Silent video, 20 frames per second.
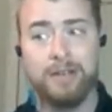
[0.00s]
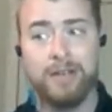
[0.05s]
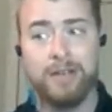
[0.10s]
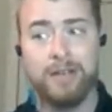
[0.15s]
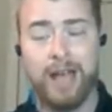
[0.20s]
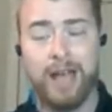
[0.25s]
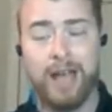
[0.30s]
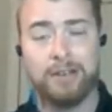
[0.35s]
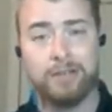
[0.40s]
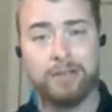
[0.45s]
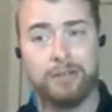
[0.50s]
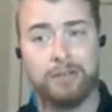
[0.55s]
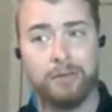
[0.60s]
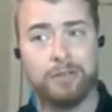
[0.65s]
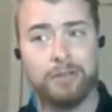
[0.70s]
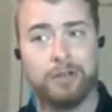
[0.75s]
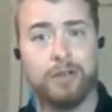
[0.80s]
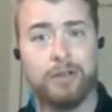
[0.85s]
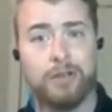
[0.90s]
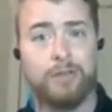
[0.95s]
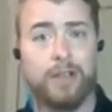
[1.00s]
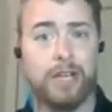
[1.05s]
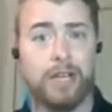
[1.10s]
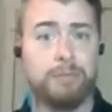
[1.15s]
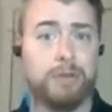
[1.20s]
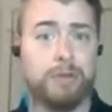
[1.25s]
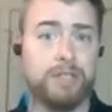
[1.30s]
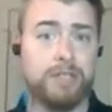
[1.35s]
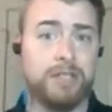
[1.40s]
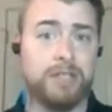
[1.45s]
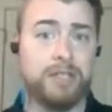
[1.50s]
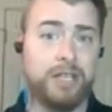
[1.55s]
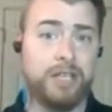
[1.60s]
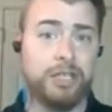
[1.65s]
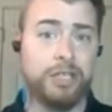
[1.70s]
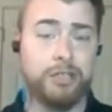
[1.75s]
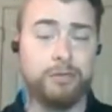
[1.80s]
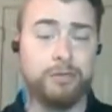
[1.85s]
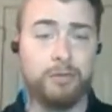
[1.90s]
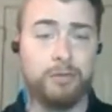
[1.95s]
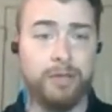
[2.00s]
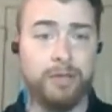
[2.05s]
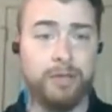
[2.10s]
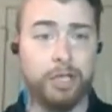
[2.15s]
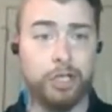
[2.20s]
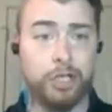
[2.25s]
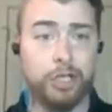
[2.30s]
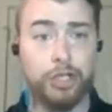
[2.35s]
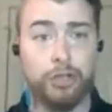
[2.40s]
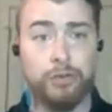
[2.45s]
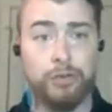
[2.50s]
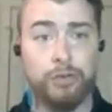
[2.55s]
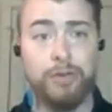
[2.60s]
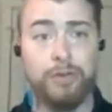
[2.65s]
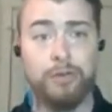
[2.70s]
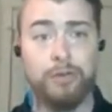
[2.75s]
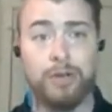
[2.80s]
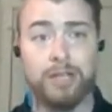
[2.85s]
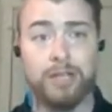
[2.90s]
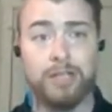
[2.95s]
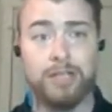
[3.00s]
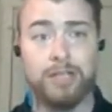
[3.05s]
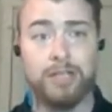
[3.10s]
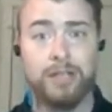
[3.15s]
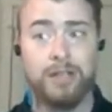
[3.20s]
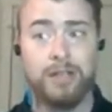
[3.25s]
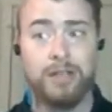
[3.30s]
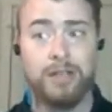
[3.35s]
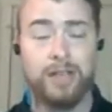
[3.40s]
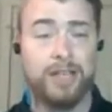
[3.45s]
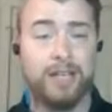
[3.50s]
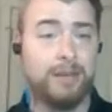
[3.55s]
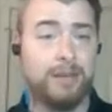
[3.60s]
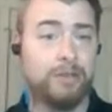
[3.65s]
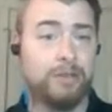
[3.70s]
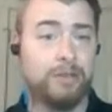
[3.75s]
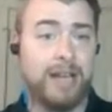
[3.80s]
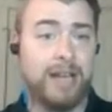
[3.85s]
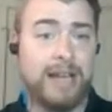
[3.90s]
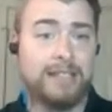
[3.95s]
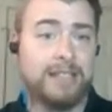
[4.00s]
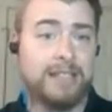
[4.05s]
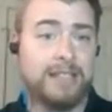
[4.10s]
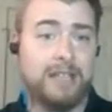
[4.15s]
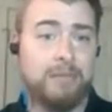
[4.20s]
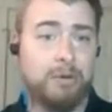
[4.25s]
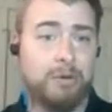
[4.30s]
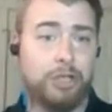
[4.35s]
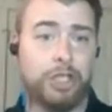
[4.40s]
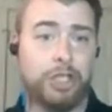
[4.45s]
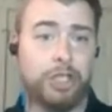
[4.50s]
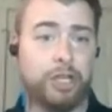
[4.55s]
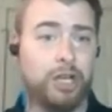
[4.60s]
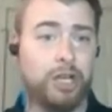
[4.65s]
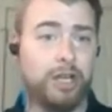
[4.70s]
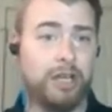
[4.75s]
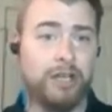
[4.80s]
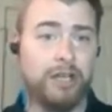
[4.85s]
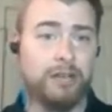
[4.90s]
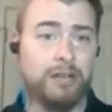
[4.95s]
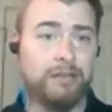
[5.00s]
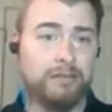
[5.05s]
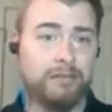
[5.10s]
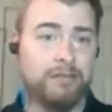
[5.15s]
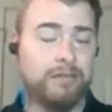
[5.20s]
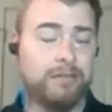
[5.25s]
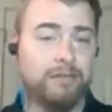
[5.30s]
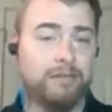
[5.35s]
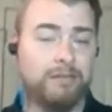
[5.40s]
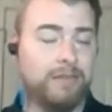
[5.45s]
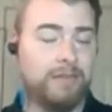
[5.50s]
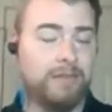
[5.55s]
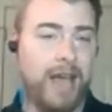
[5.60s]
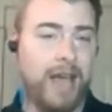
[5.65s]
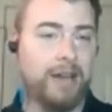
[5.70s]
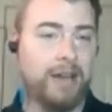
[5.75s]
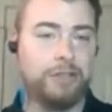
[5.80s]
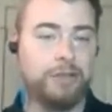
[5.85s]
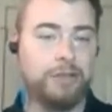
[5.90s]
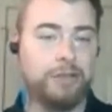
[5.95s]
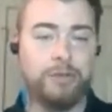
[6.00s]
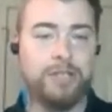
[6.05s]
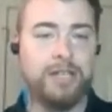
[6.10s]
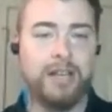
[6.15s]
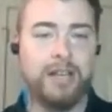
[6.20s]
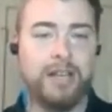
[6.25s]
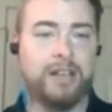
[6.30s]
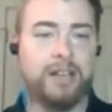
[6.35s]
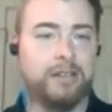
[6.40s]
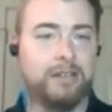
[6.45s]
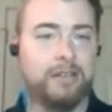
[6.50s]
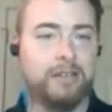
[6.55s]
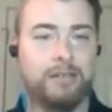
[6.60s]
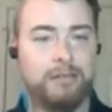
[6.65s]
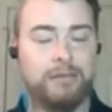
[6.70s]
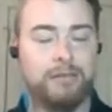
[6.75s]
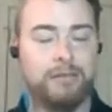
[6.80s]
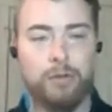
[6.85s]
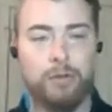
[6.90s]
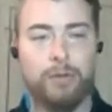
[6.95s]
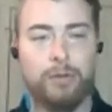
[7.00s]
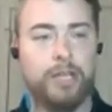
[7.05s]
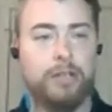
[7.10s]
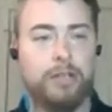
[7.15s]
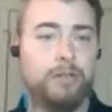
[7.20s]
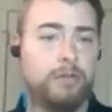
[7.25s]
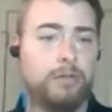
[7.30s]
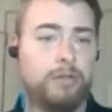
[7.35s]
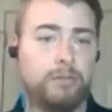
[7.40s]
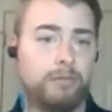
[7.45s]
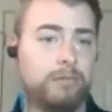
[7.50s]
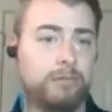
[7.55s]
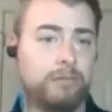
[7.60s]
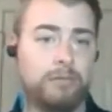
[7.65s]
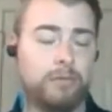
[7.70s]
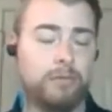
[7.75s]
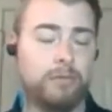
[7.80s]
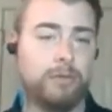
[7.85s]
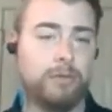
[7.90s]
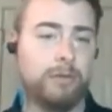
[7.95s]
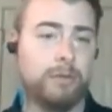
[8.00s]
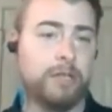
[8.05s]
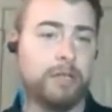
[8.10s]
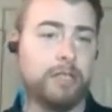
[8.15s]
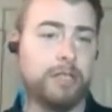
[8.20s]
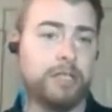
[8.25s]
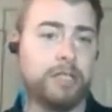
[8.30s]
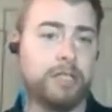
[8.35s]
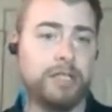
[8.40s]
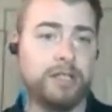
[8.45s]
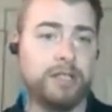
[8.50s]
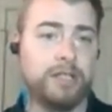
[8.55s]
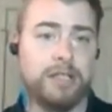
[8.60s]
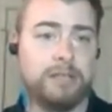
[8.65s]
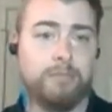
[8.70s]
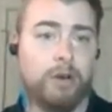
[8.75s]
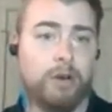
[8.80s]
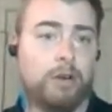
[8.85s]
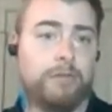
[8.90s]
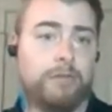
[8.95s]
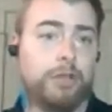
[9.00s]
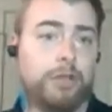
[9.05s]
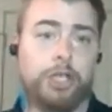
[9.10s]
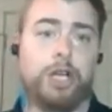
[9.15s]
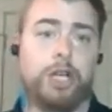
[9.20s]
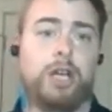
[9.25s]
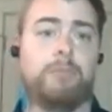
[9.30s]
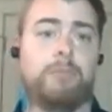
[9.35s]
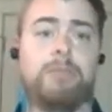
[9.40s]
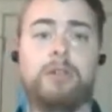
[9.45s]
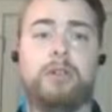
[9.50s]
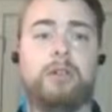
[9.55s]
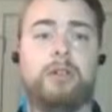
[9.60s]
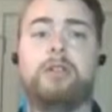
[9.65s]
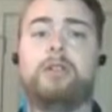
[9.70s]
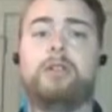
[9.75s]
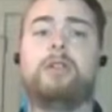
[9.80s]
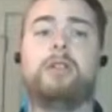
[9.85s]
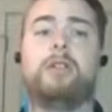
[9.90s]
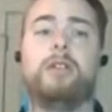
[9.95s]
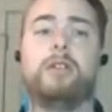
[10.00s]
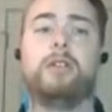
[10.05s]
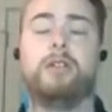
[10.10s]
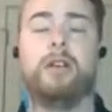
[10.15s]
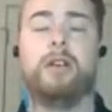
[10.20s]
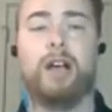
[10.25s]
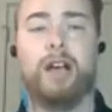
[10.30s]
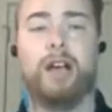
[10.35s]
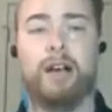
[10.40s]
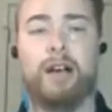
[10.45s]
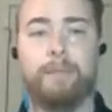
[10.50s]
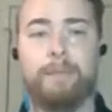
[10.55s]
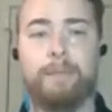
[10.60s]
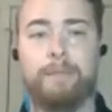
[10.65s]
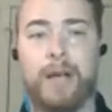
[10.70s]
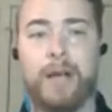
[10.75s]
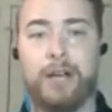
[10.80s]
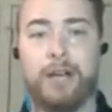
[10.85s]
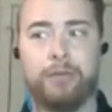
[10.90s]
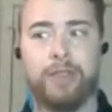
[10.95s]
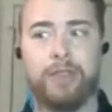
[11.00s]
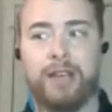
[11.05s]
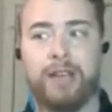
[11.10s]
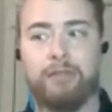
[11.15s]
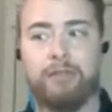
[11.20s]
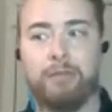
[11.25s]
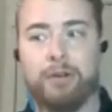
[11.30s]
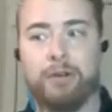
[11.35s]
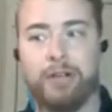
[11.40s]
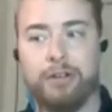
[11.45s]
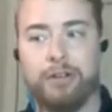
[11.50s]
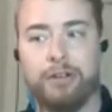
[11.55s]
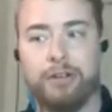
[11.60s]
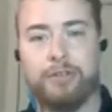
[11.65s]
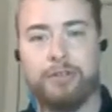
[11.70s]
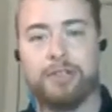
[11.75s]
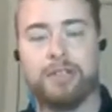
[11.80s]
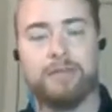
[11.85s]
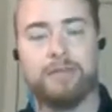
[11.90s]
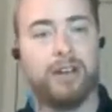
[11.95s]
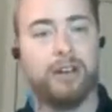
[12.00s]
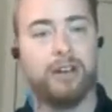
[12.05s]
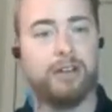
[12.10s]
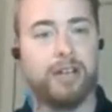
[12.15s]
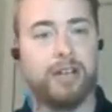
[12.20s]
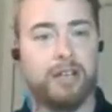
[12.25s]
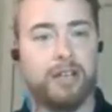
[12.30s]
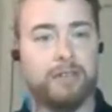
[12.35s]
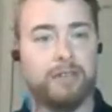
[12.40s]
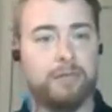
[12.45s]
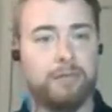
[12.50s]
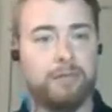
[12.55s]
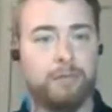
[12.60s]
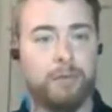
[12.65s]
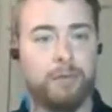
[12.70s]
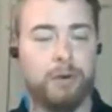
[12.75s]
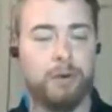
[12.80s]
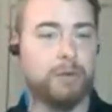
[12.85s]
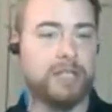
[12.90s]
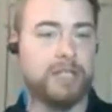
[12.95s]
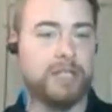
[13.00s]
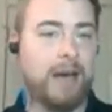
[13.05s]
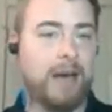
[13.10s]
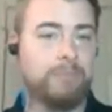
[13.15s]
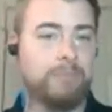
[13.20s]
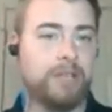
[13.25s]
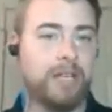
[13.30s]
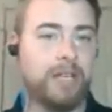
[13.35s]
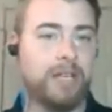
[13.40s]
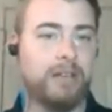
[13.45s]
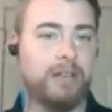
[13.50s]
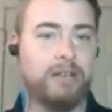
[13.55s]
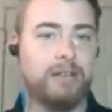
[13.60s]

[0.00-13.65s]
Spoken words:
as those arc flash presentations were being shown to us, I kept on asking about shock, and the answer was nothing. Nobody knew. Nobody just said that's part of your job. I don't think everybody knew the severity of what was happening